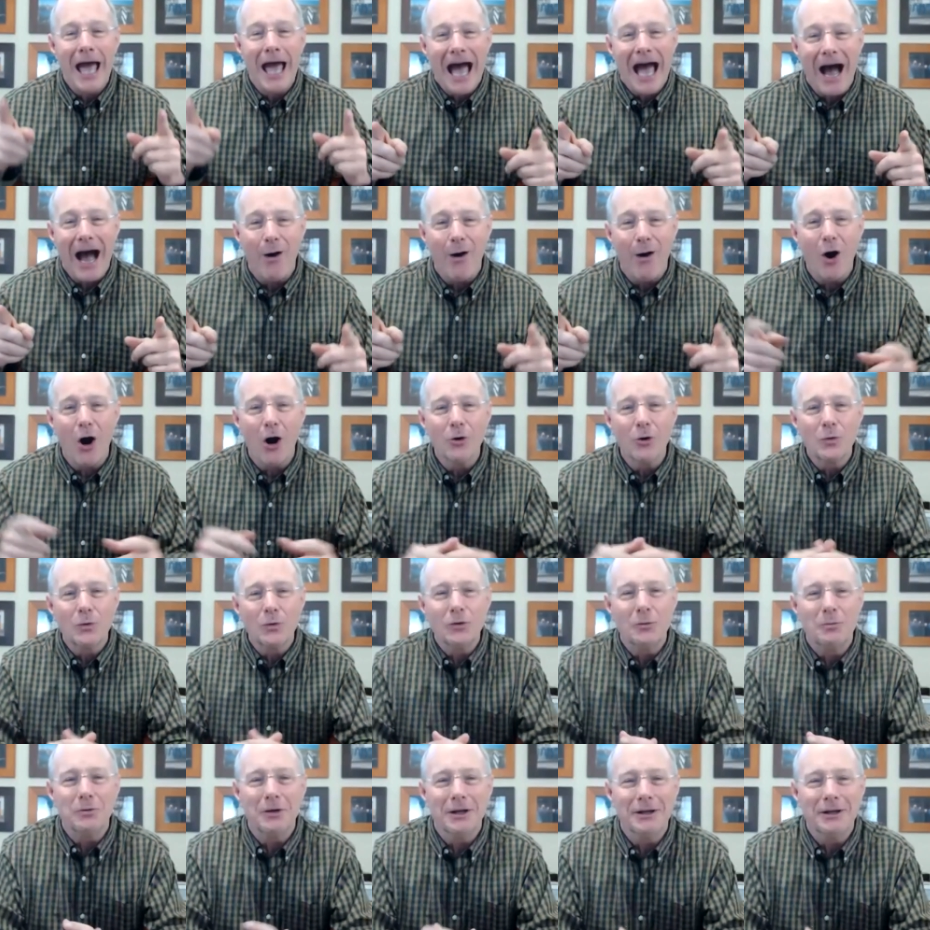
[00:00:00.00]
How hard would
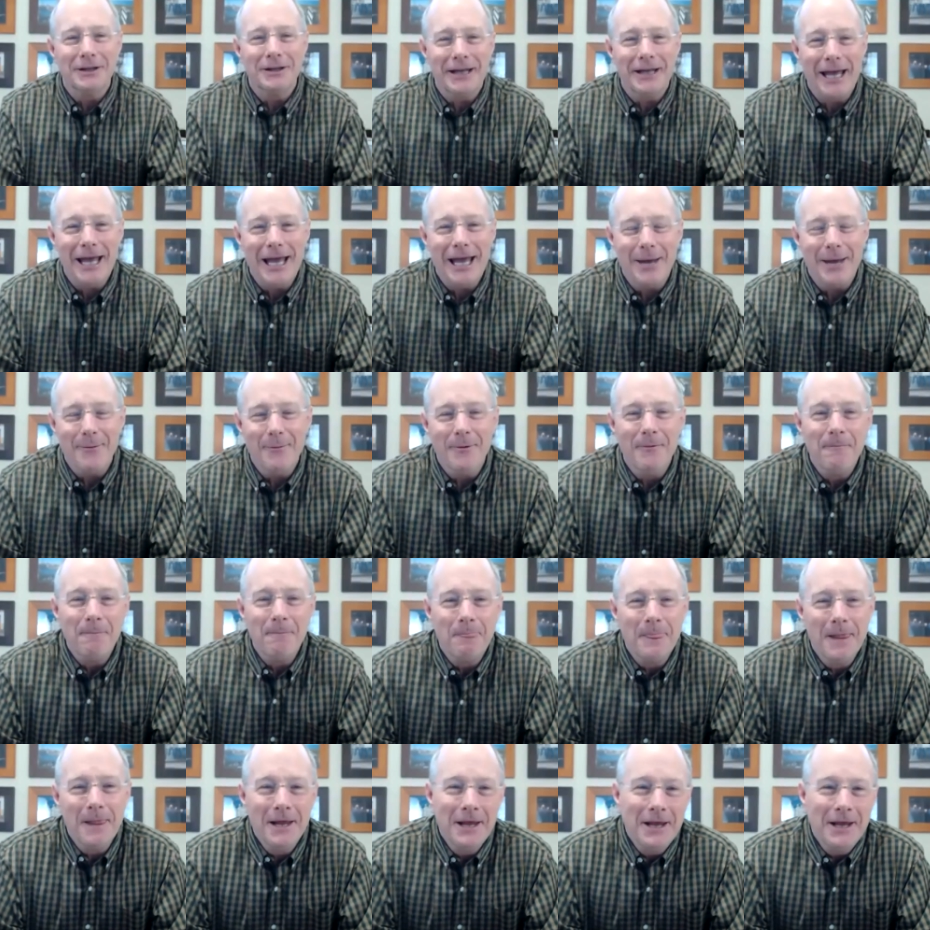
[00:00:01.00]
you play the game
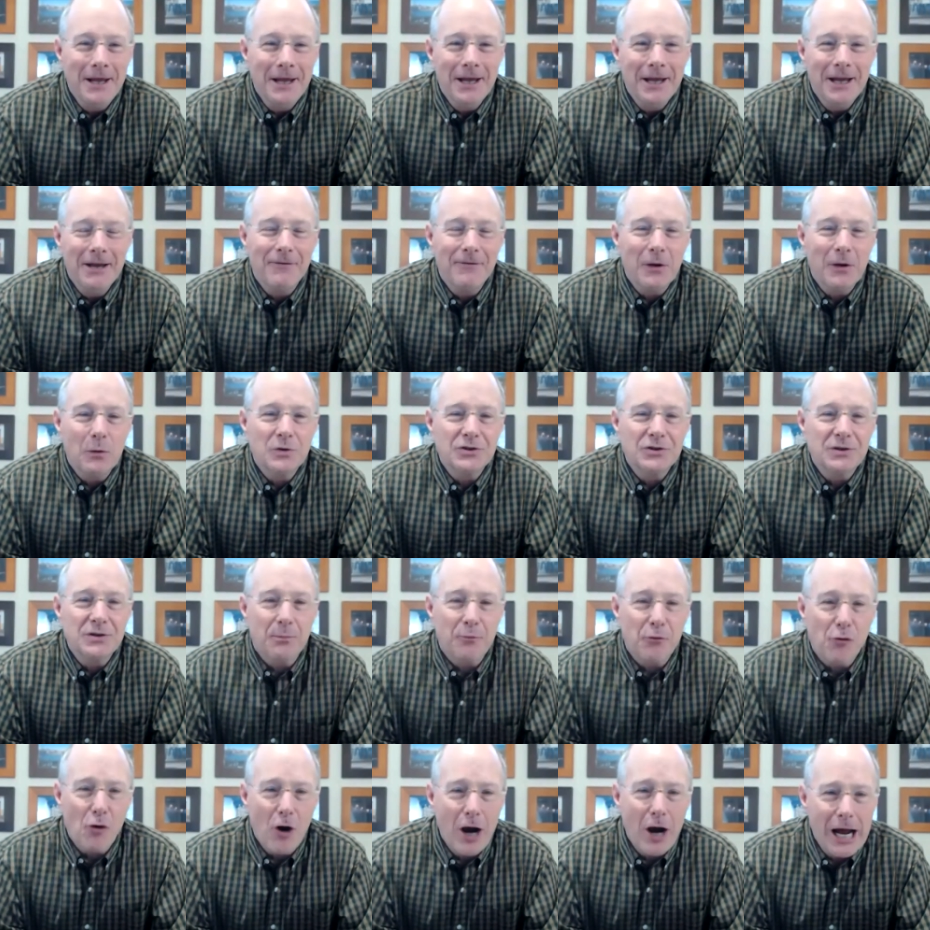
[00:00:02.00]
if there was a
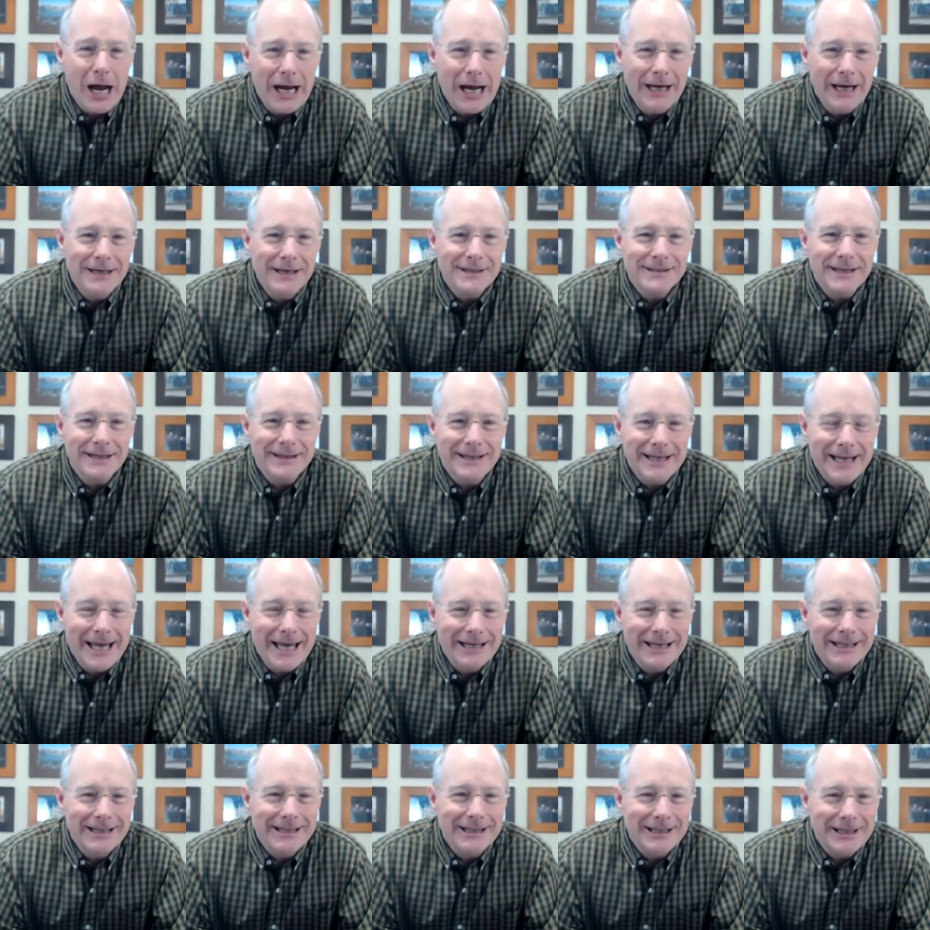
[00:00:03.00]
prize at the
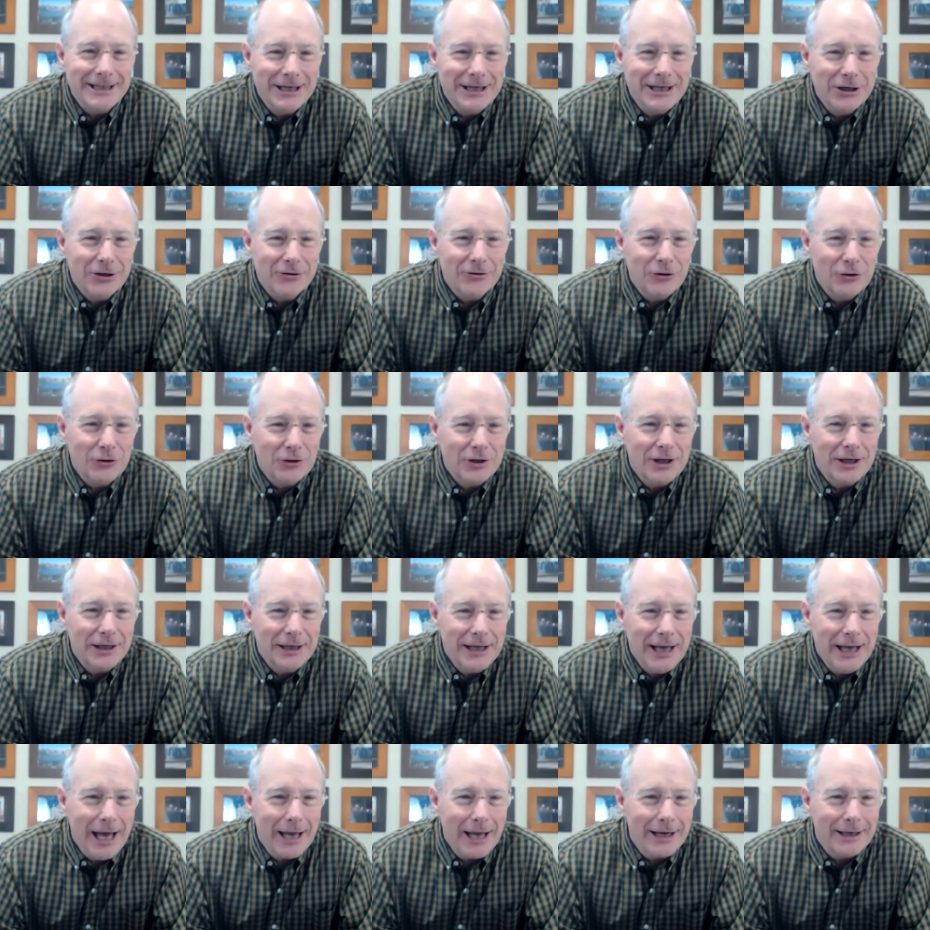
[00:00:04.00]
end of the year that you could
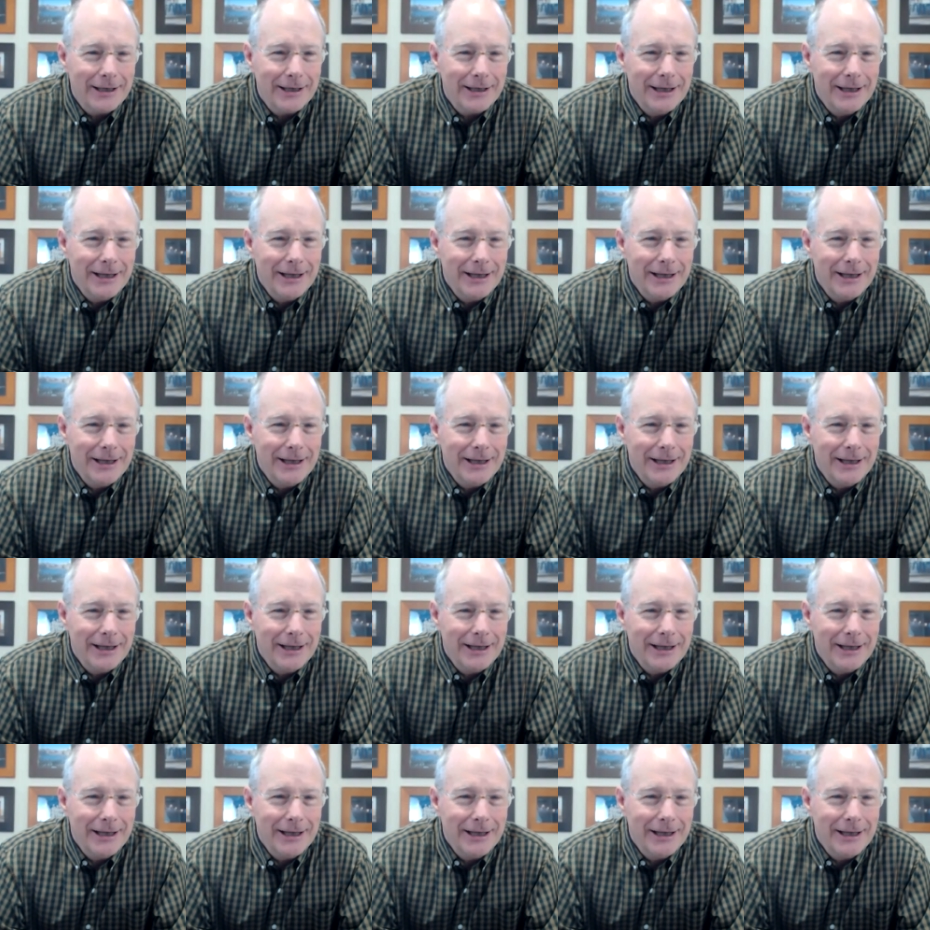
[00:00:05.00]
get?